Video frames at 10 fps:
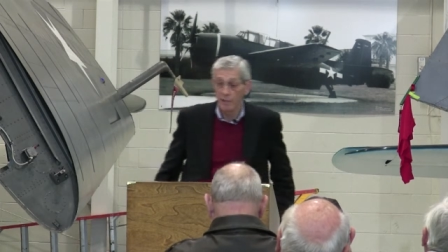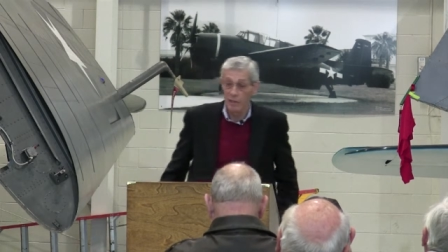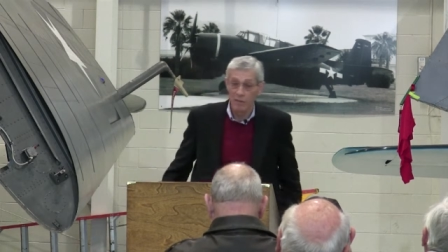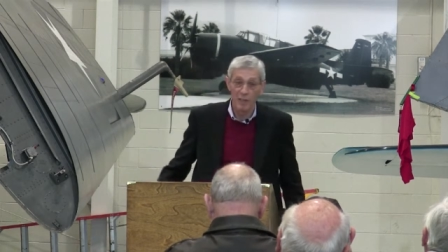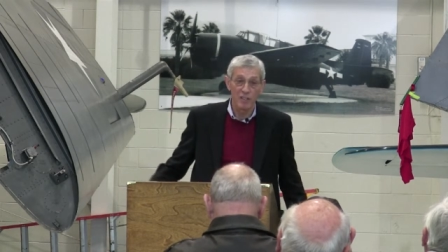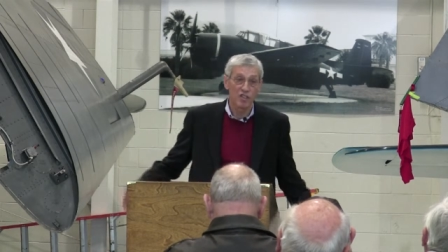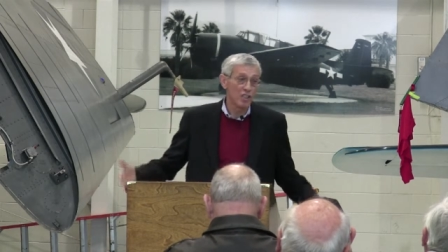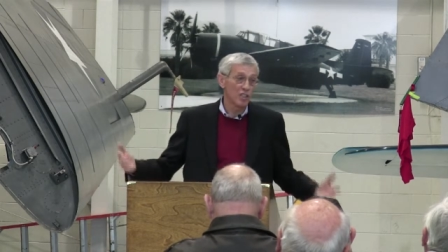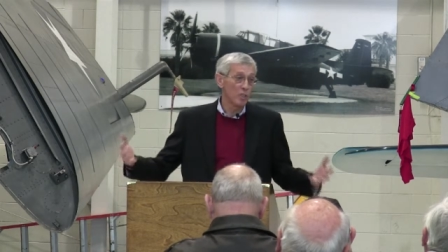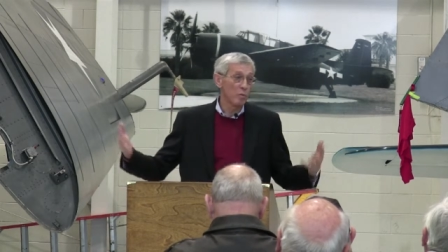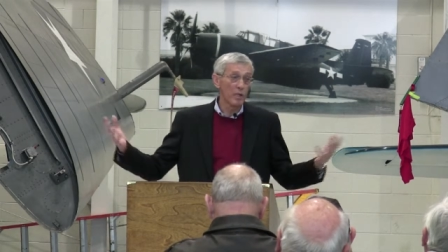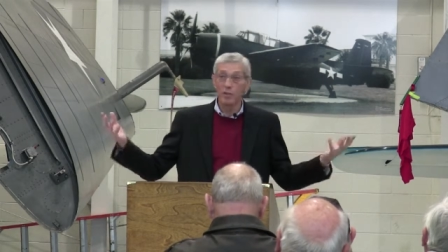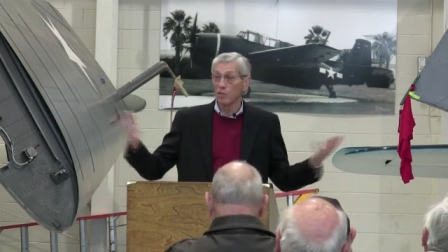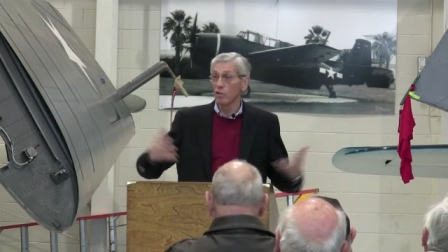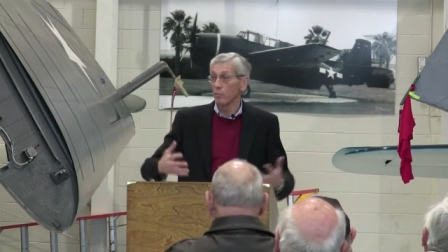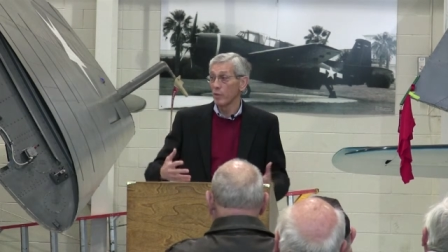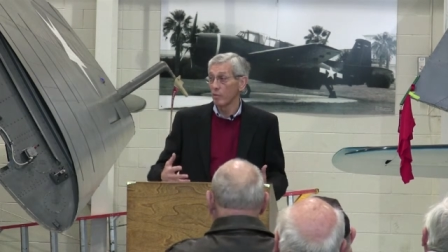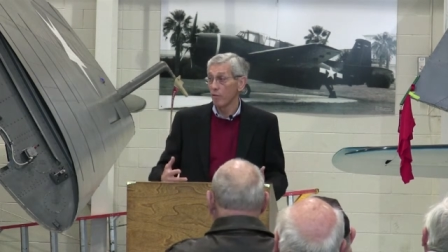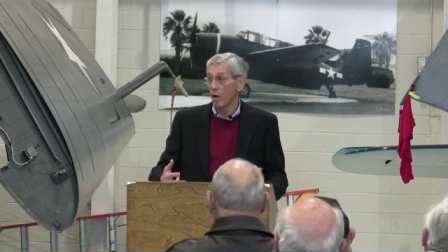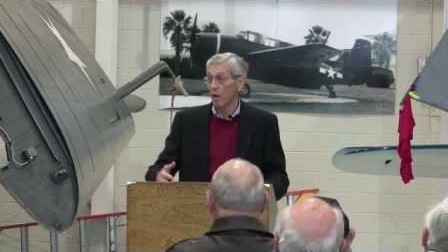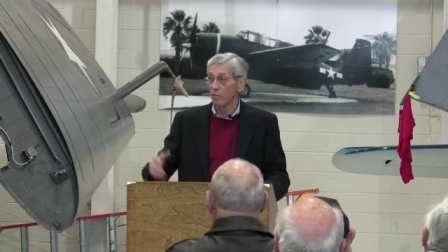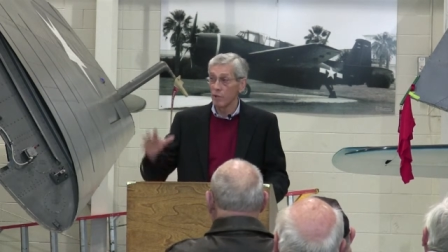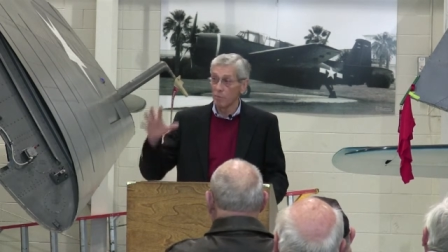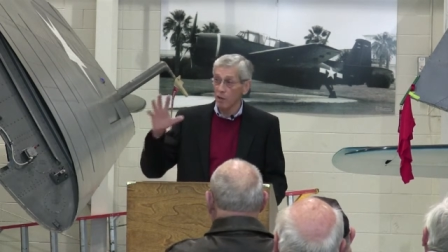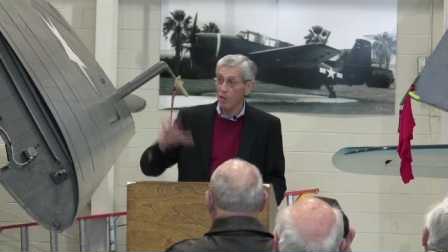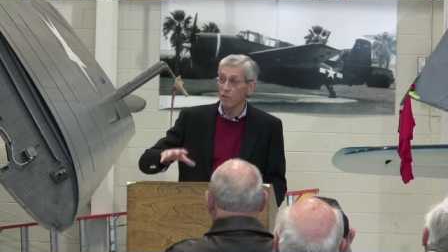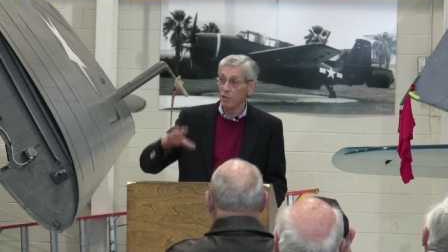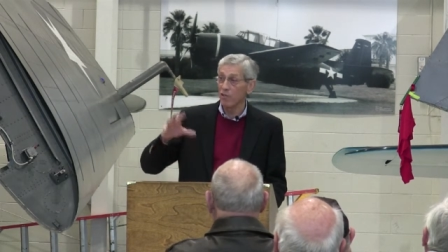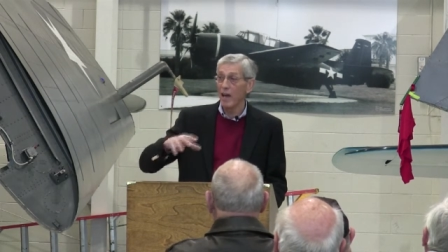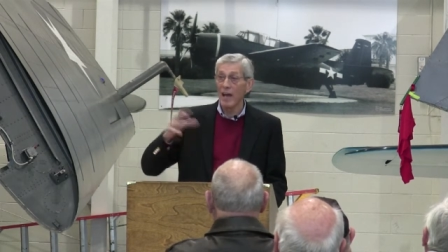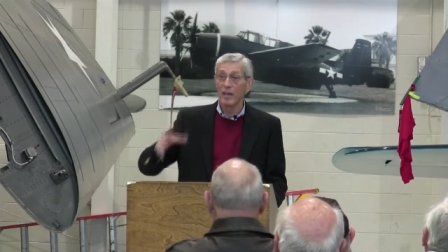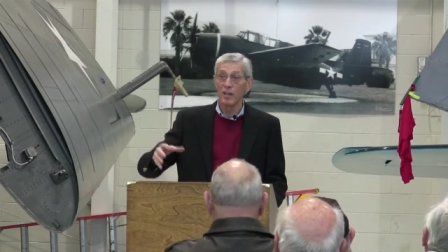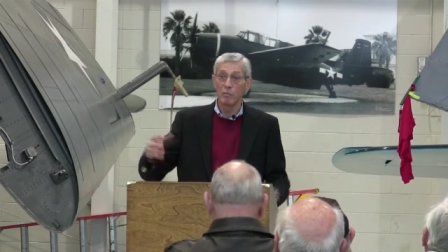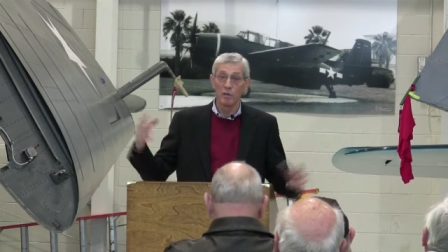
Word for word: And I think there were like 60 planes going to be involved. And because of the high